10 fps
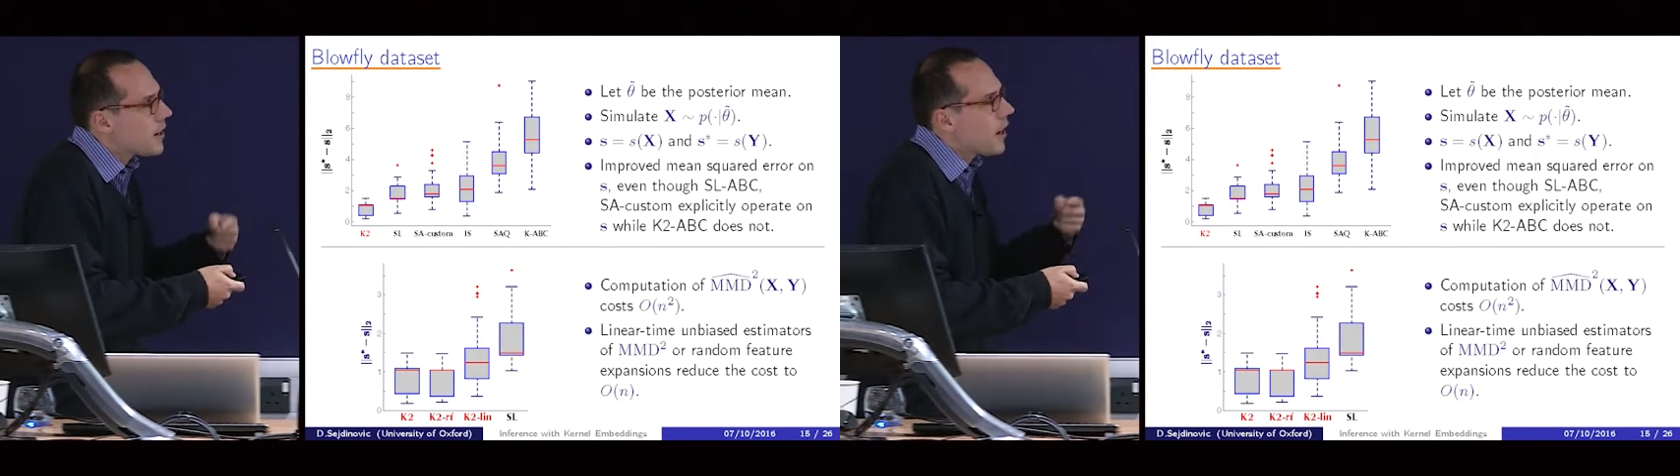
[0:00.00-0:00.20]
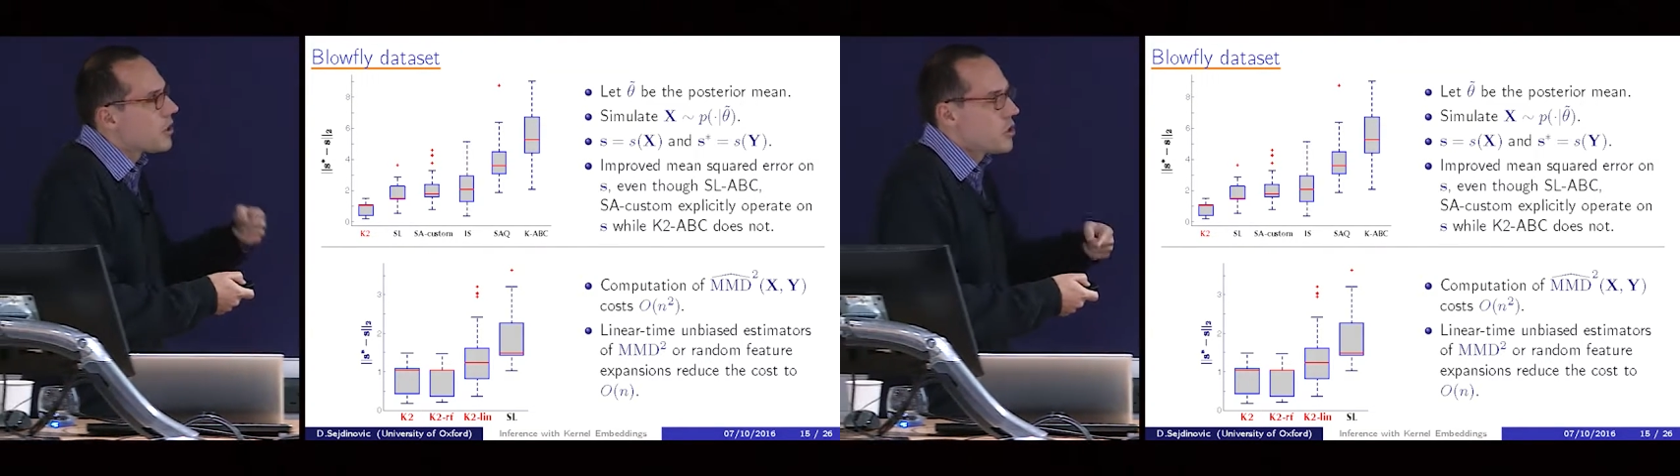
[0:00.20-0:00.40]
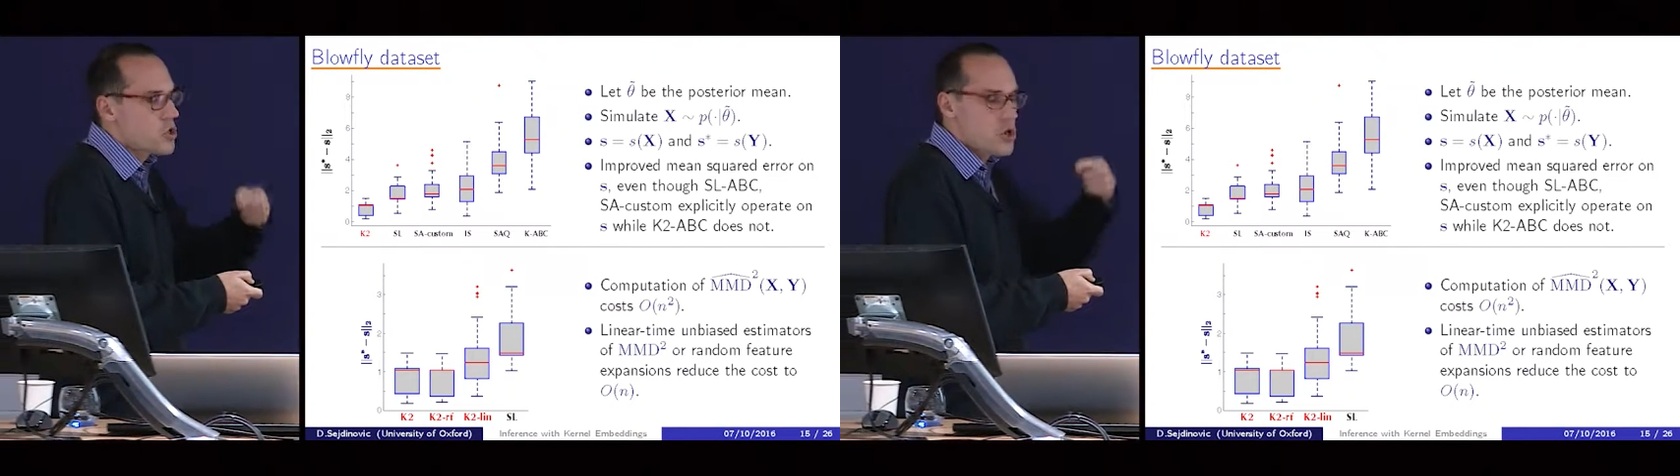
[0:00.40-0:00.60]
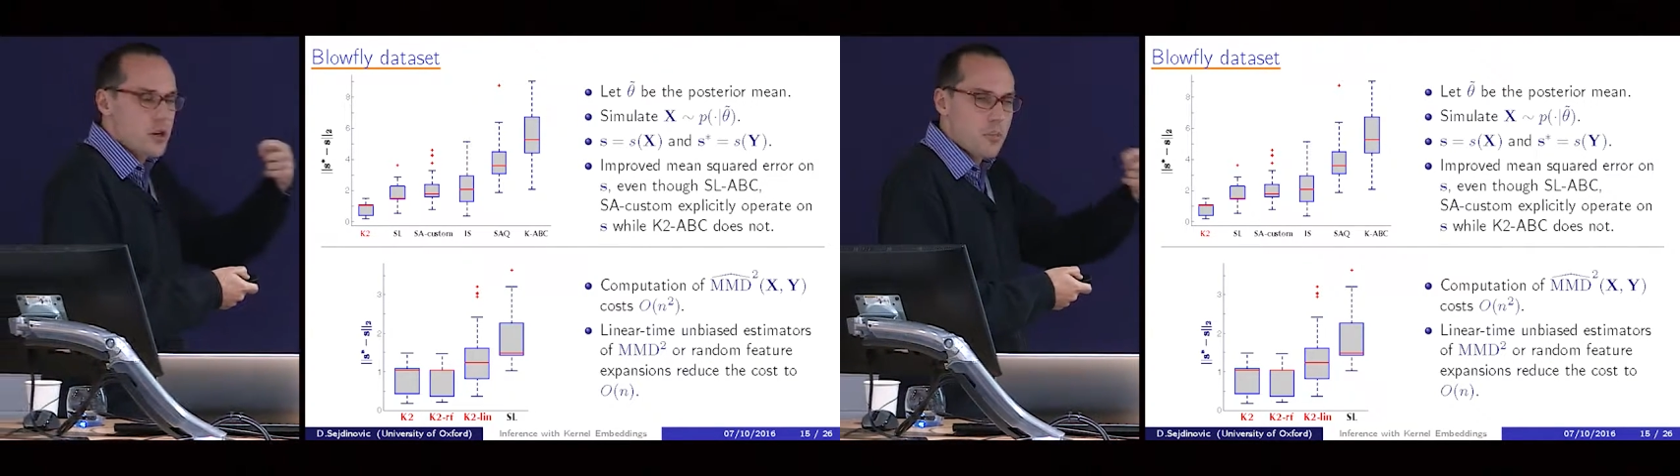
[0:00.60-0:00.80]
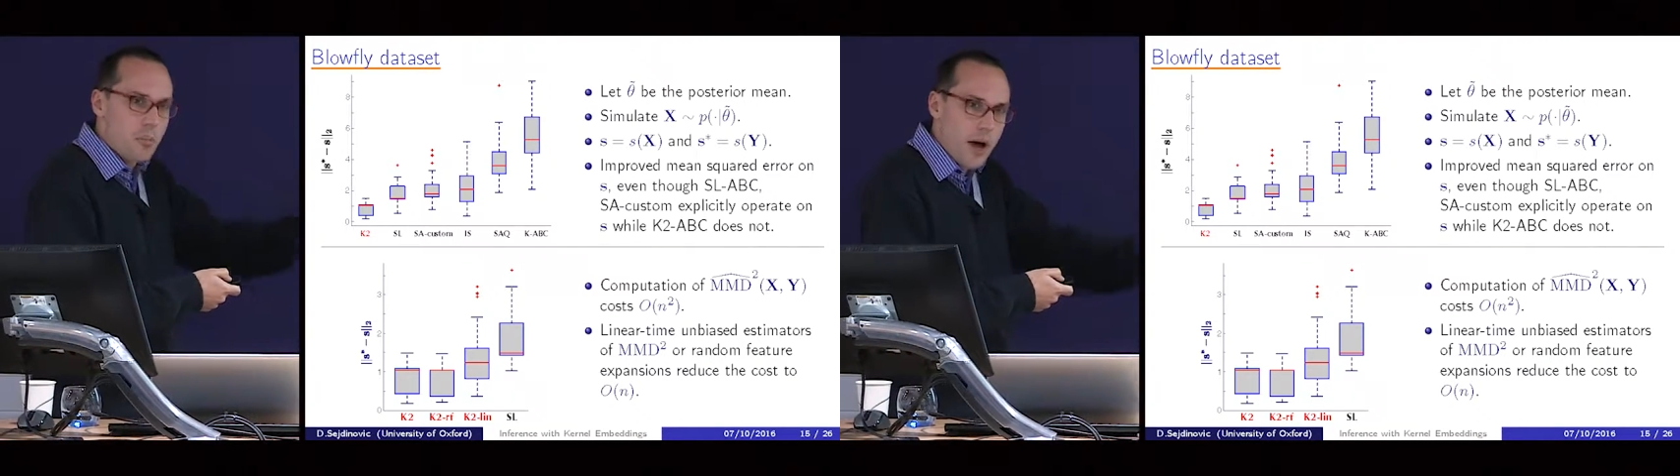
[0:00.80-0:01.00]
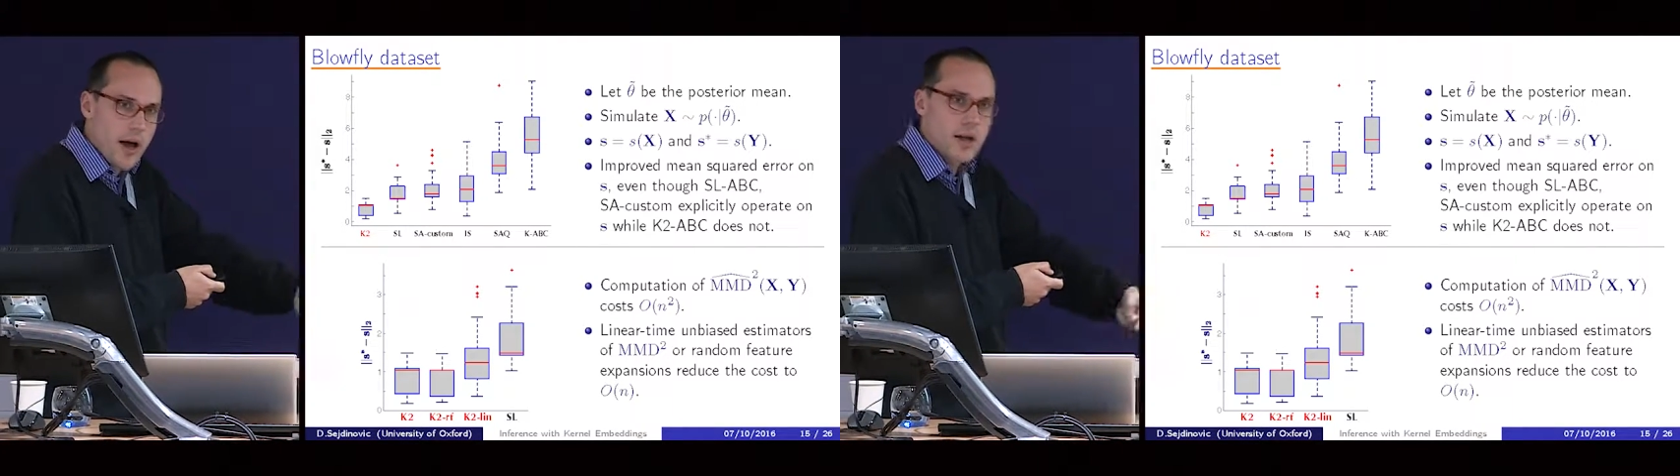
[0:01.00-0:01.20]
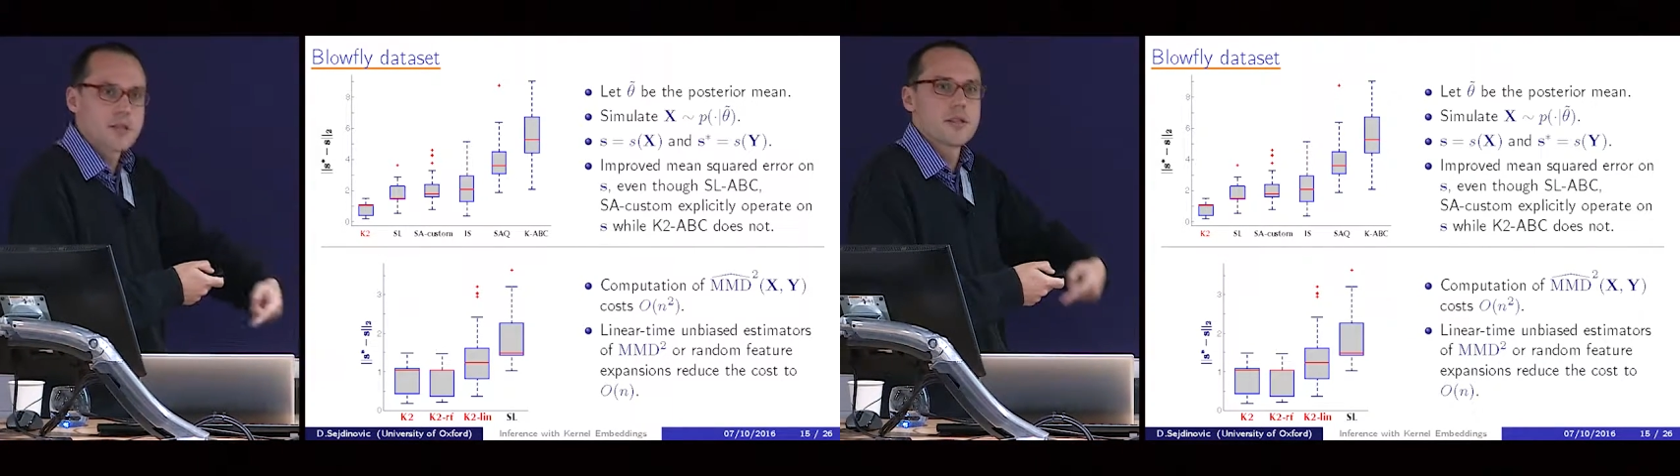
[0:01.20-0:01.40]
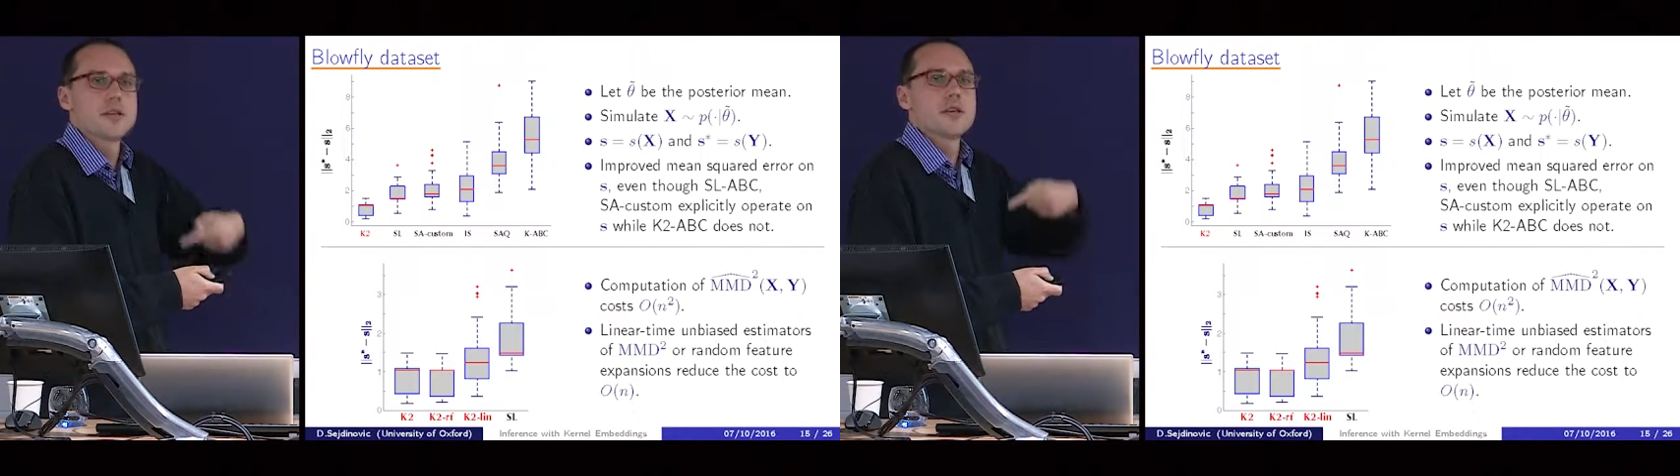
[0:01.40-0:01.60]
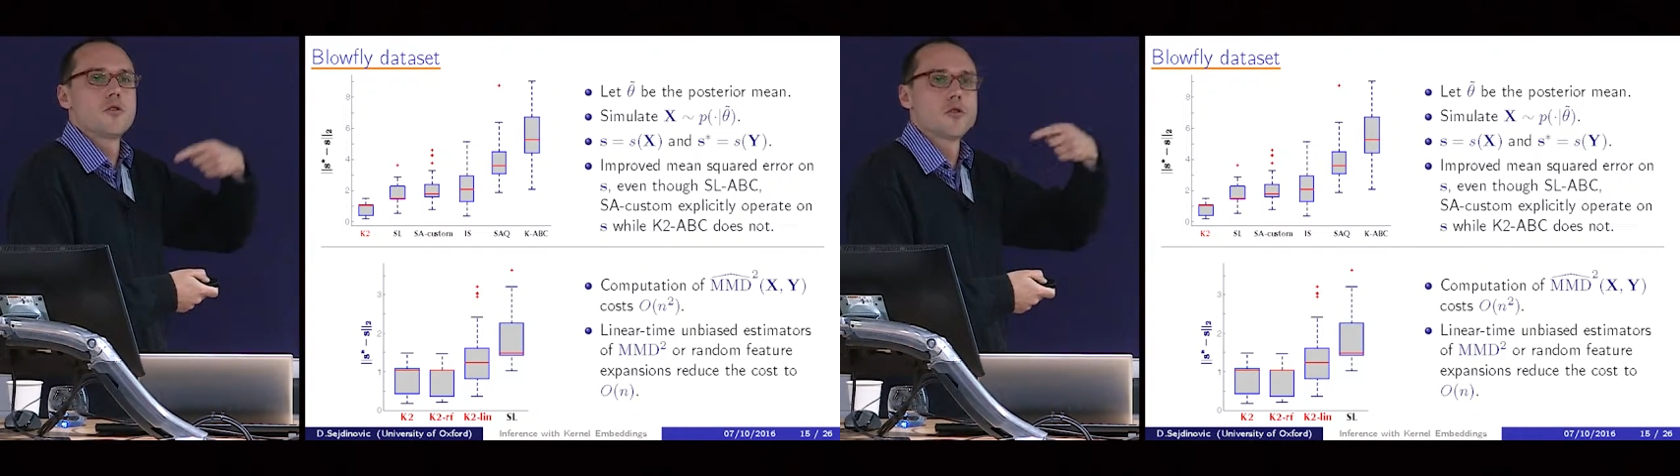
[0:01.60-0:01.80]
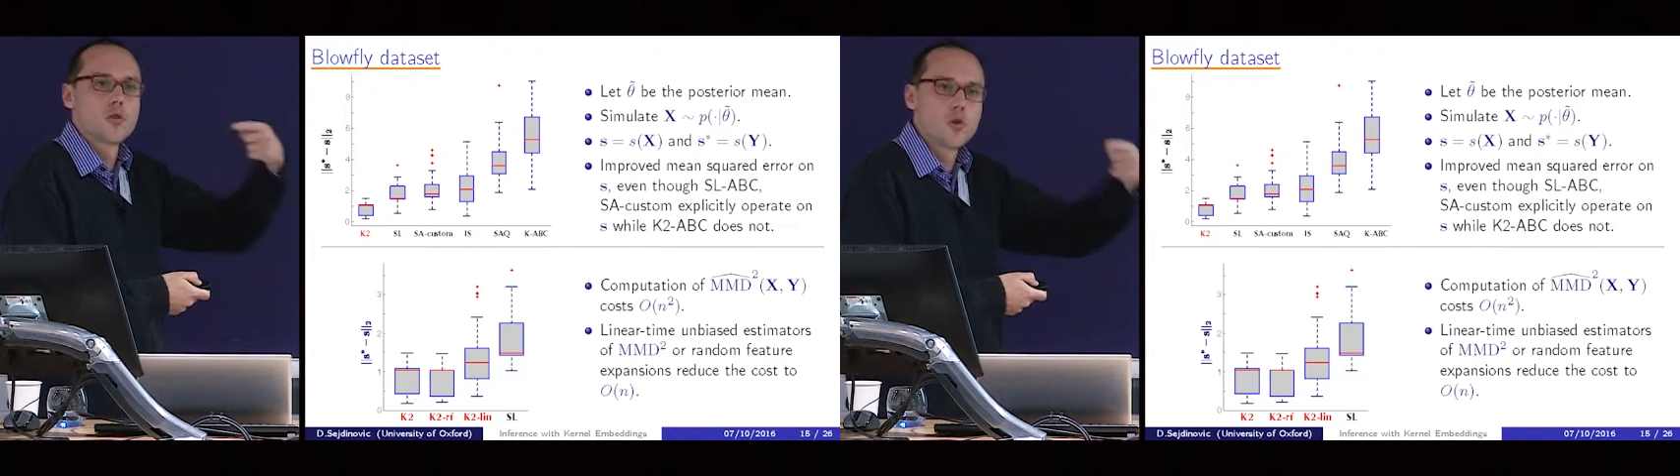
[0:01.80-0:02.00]
additional bias that's
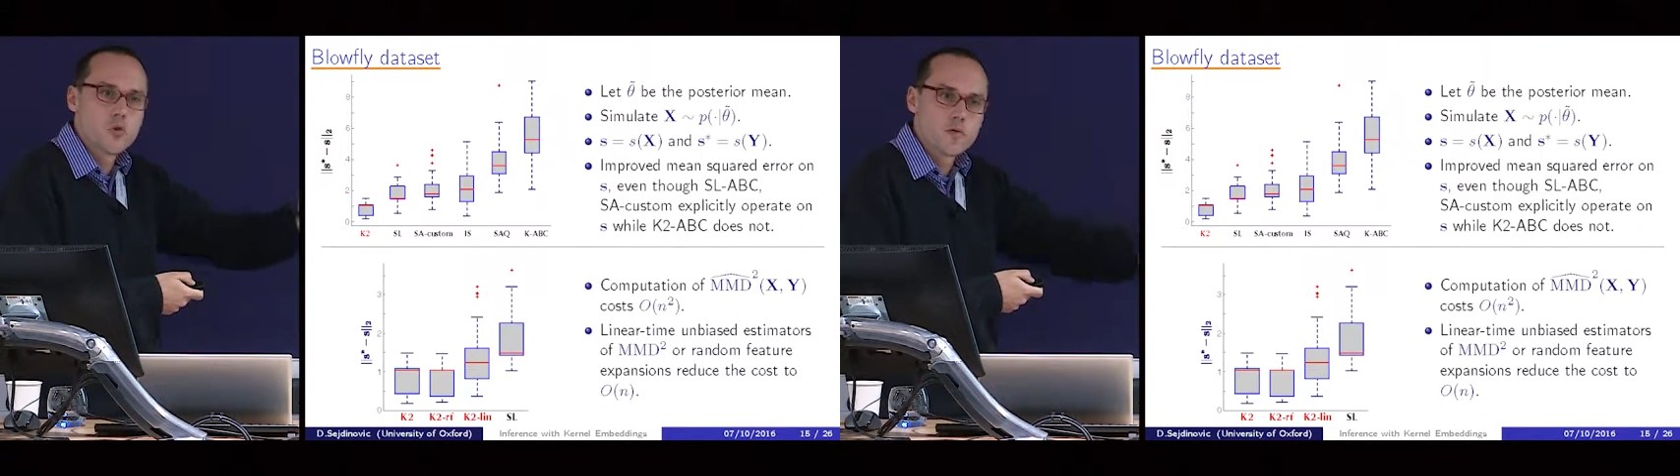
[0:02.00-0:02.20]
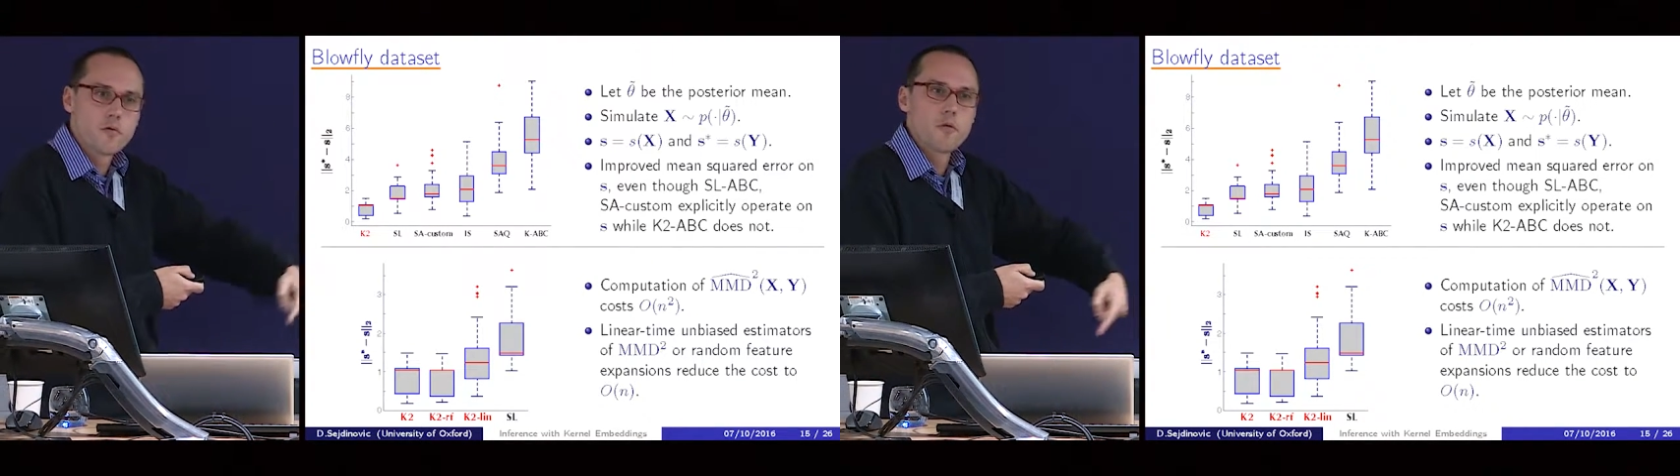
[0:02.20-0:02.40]
introduced